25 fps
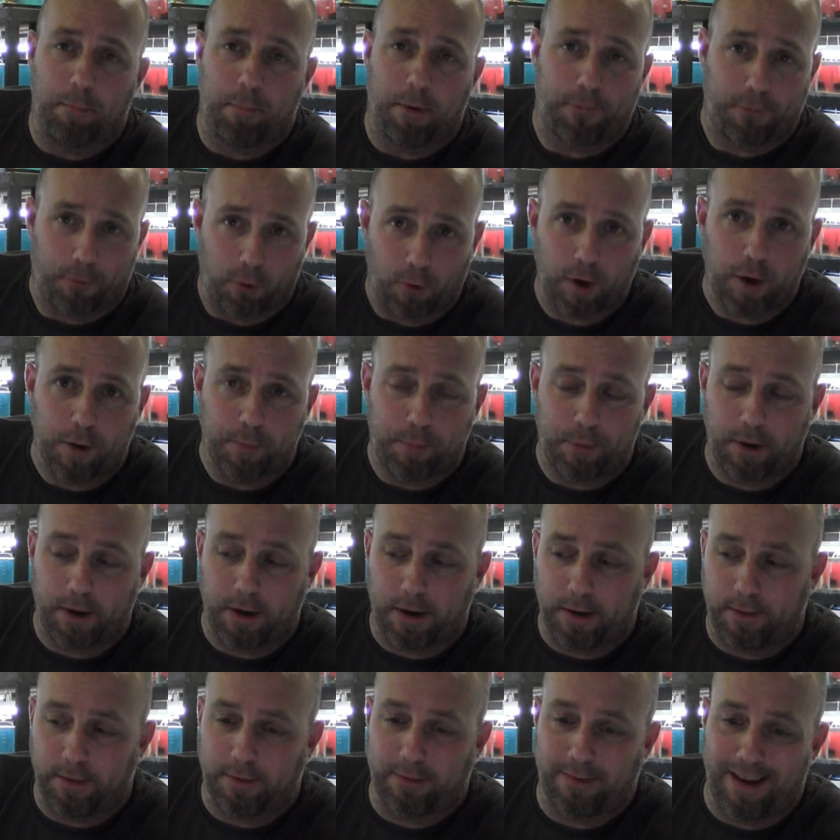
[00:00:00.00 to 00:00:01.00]
before you put
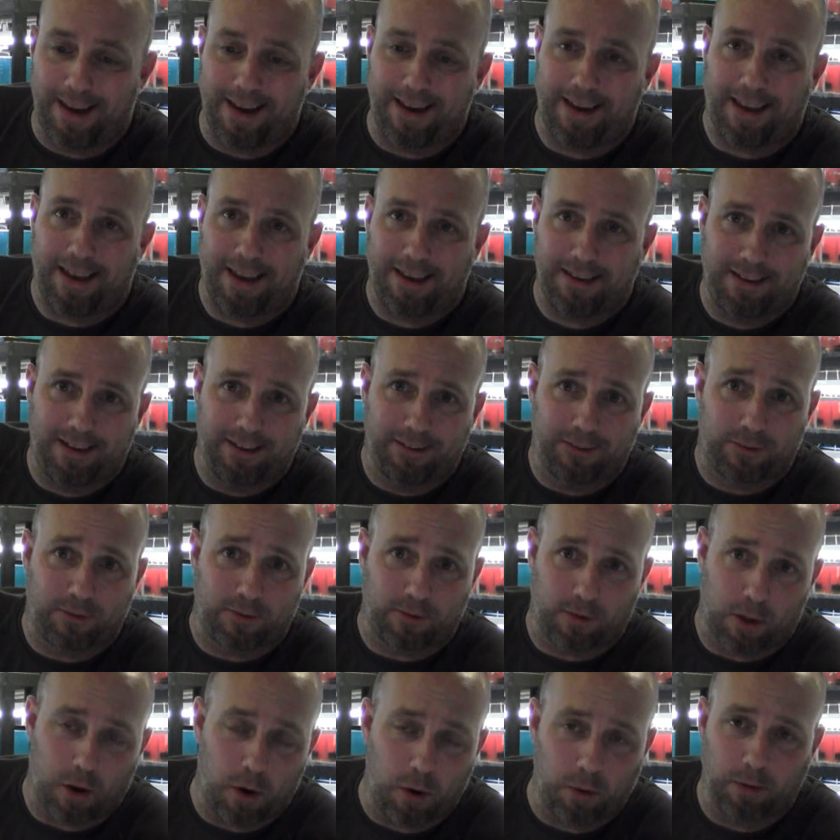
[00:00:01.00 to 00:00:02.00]
it in the tank, it can
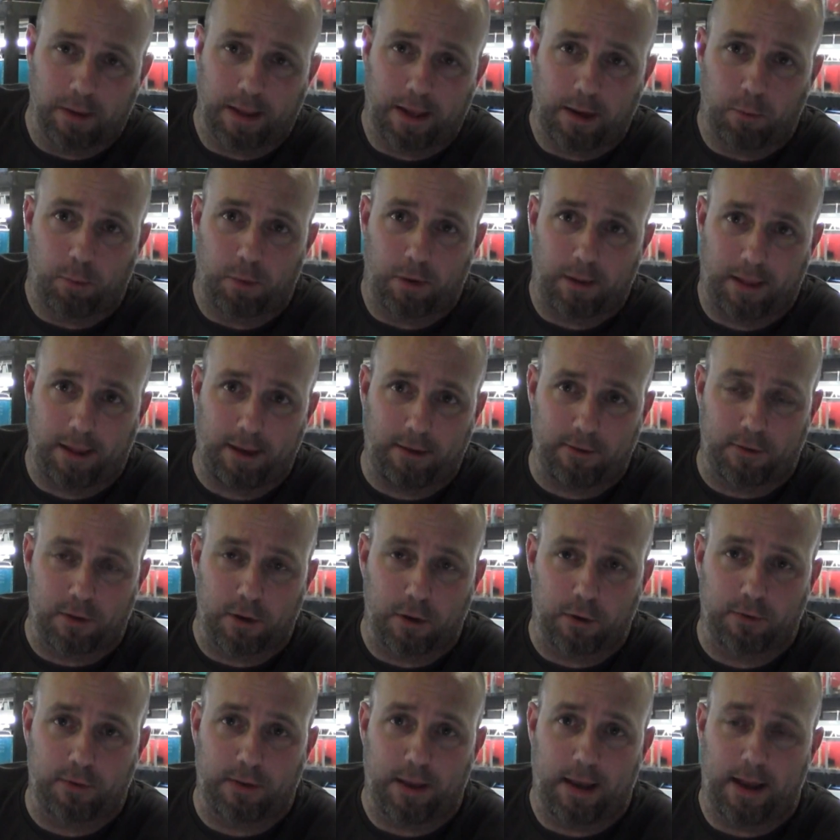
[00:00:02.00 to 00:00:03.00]
slowly release
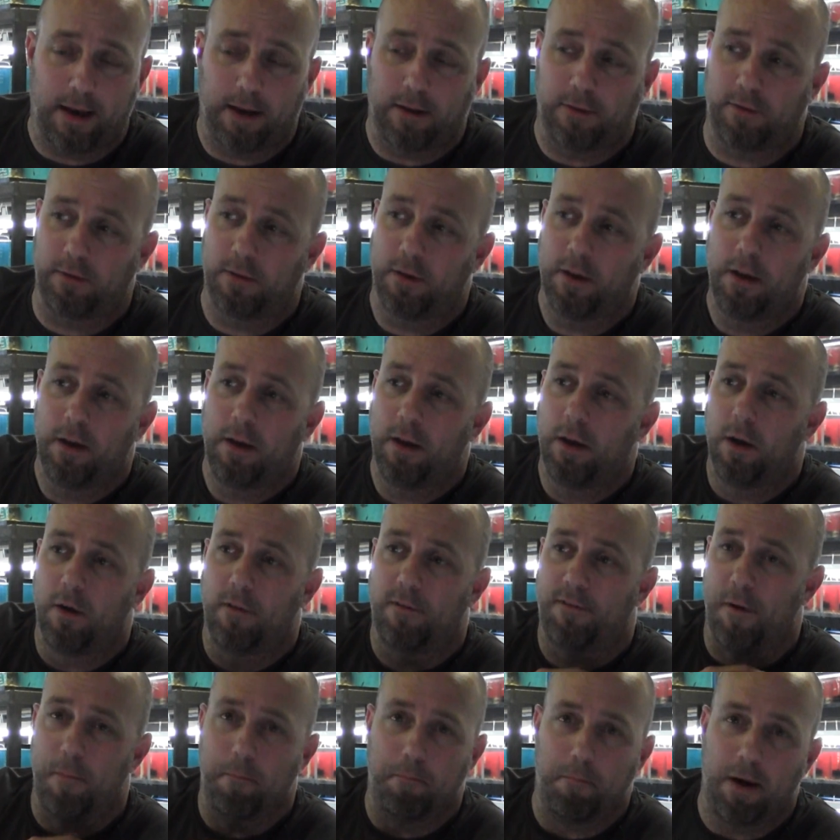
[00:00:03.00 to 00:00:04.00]
those tannins
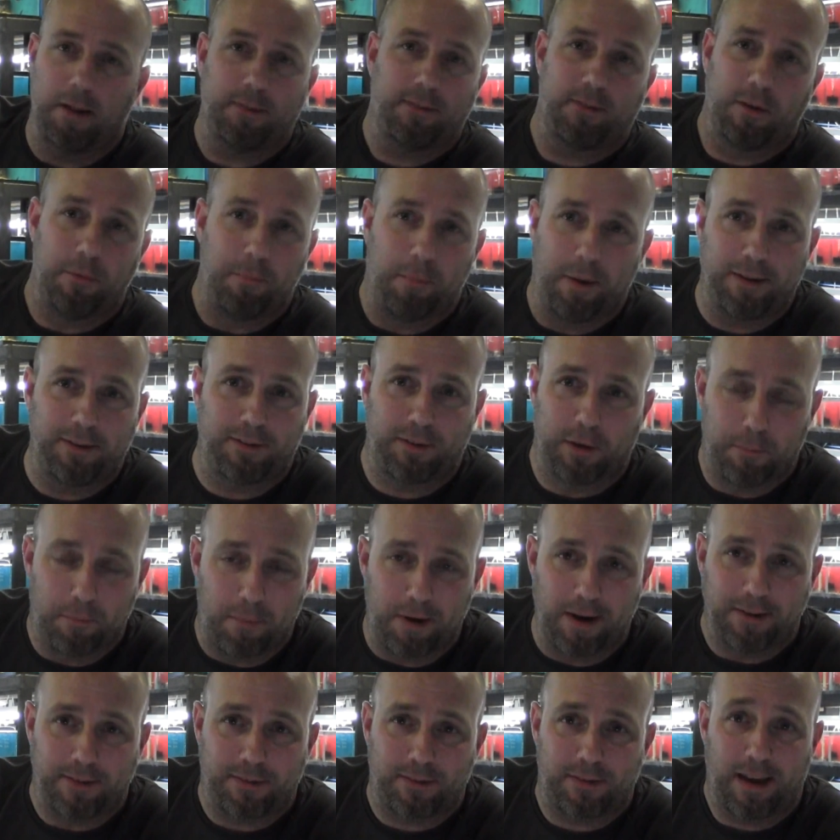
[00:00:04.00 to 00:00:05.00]
for months and months and
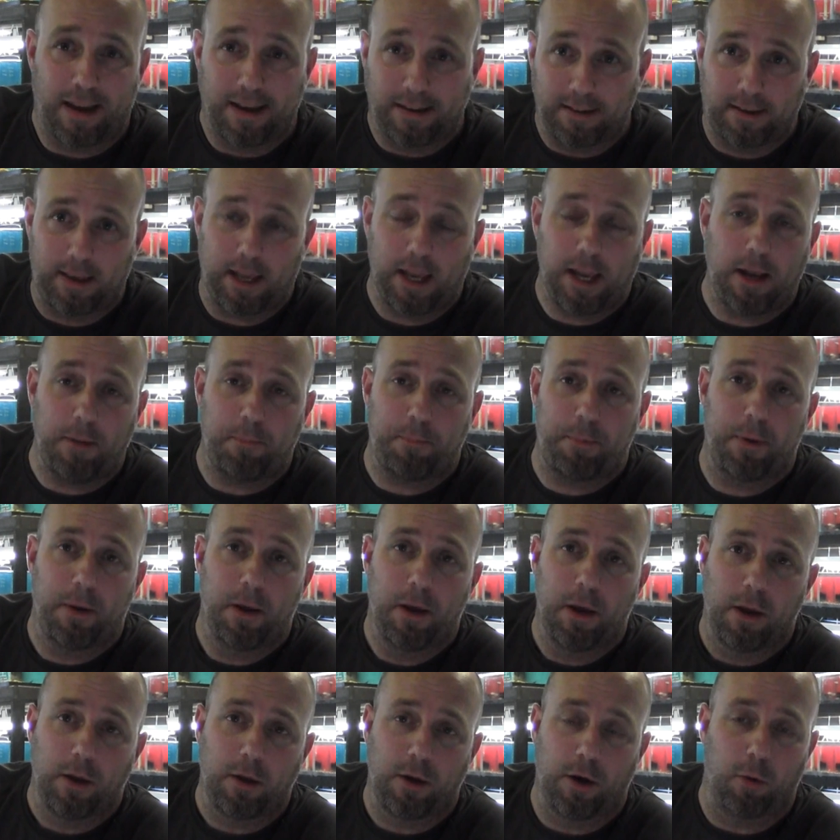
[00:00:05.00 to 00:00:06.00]
months and keep
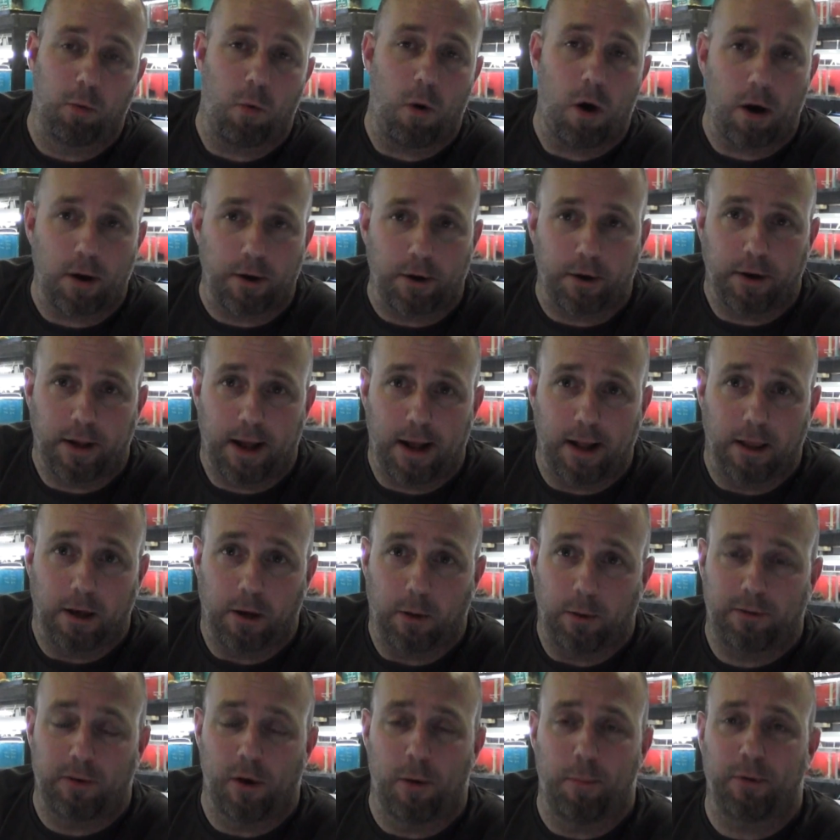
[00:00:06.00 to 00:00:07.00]
your water
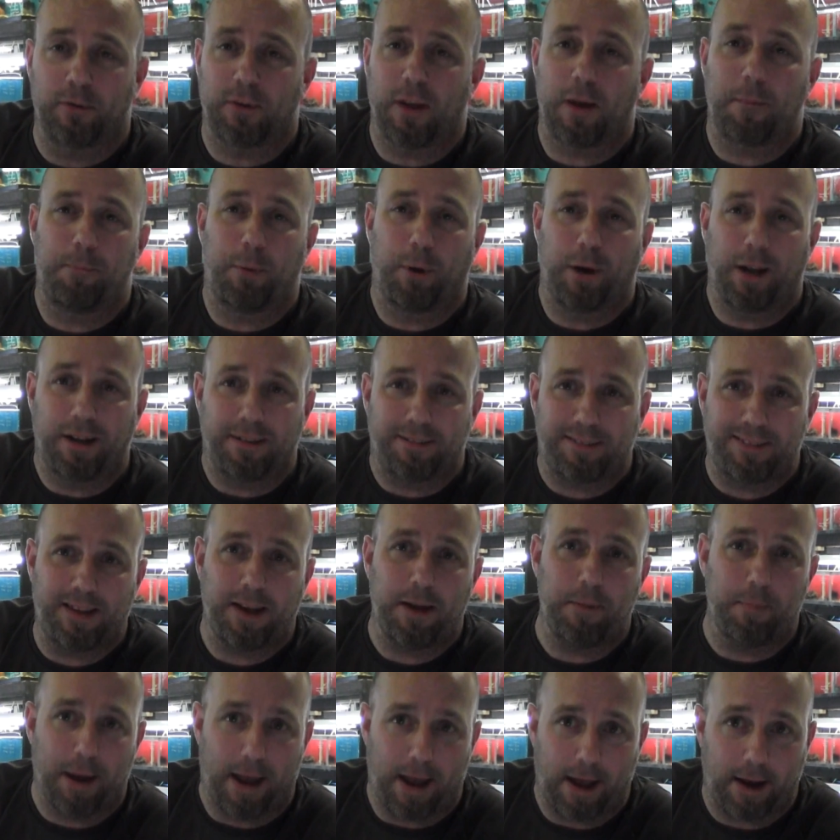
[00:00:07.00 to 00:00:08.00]
yellow. It's almost like putting a
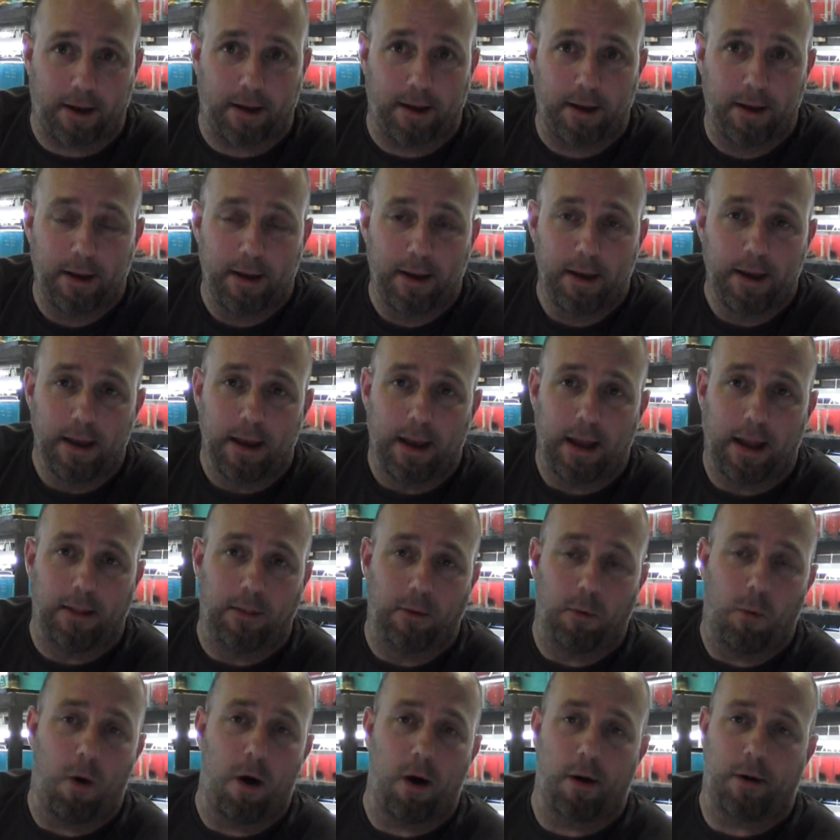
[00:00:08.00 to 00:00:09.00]
tea bag in
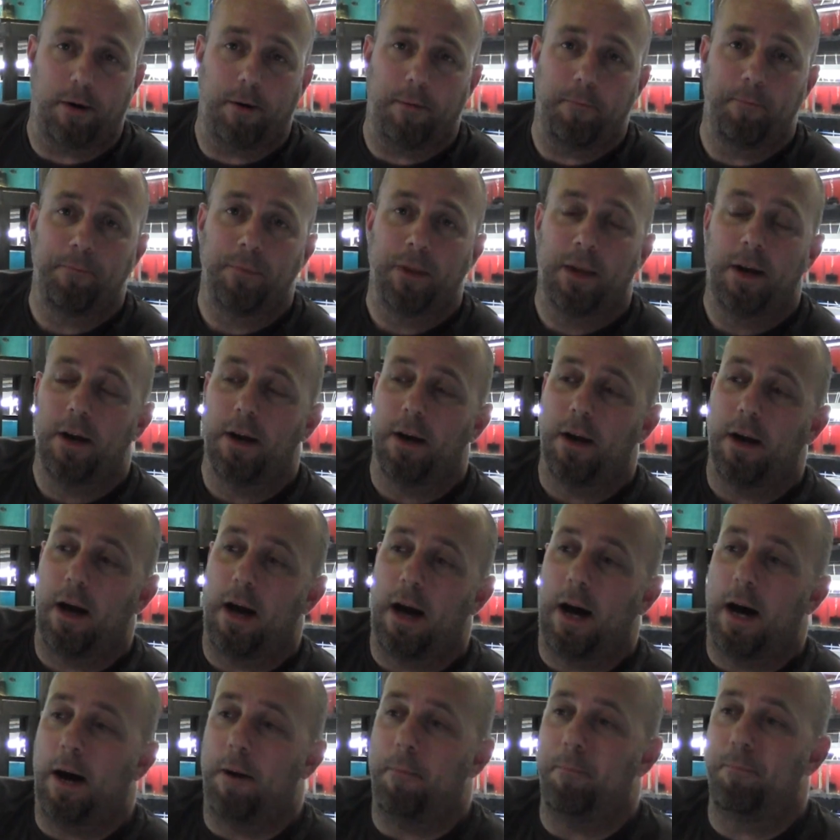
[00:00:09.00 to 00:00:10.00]
the water.
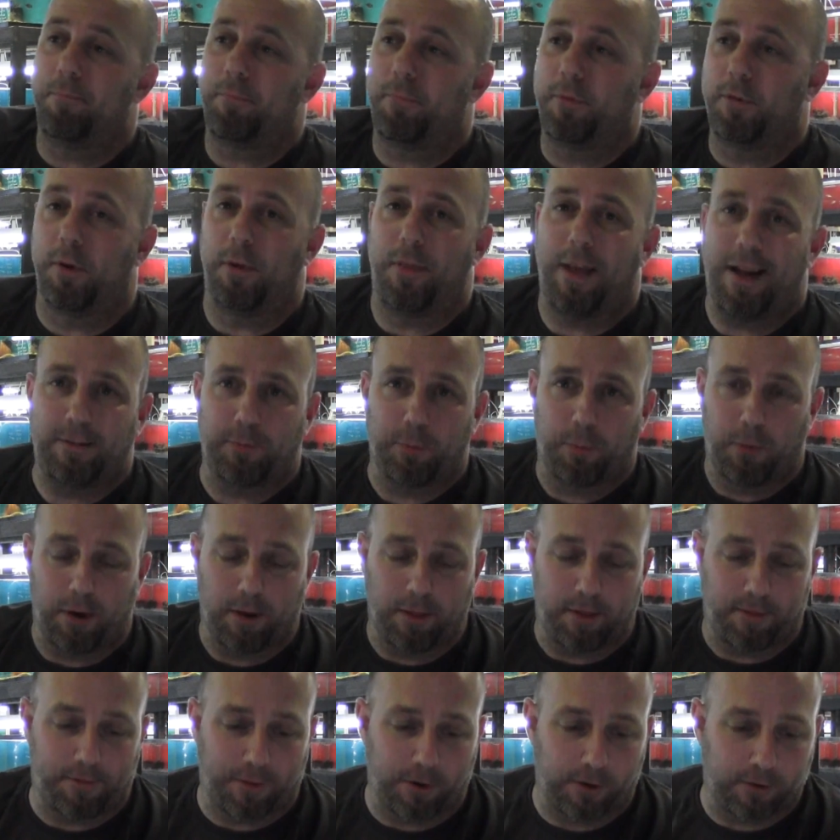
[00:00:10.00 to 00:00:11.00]
So that's one
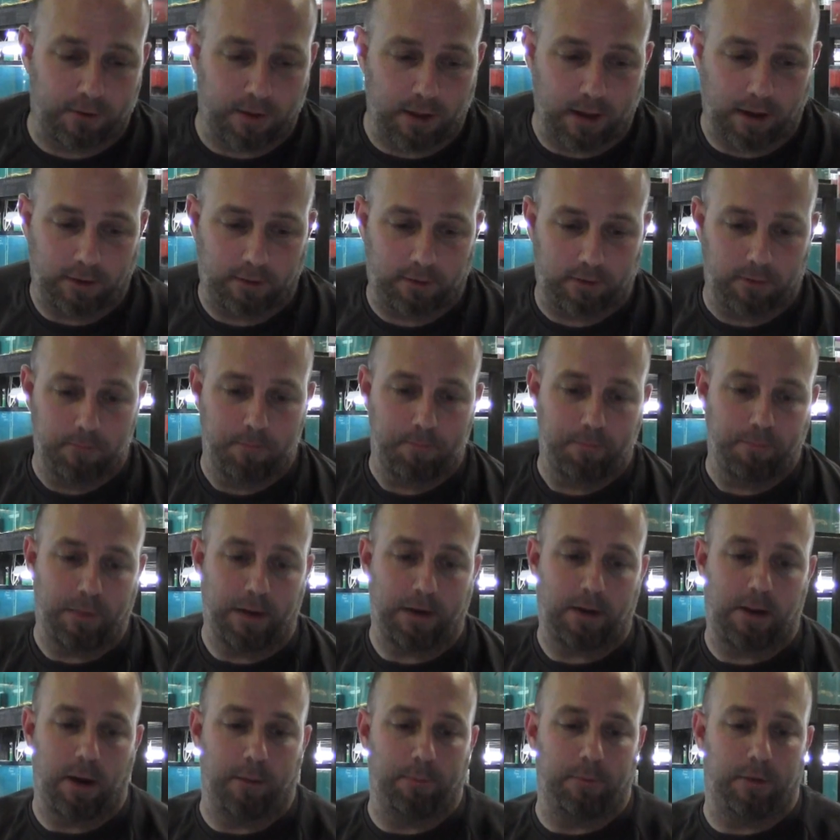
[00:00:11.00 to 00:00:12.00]
of the first things
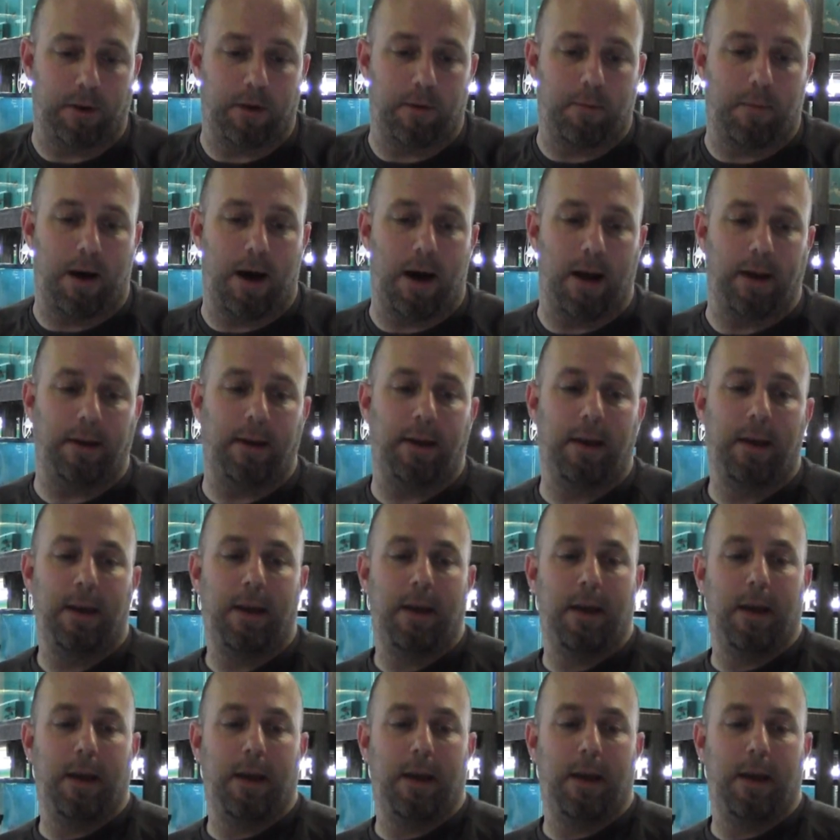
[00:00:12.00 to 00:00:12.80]
that comes into mind.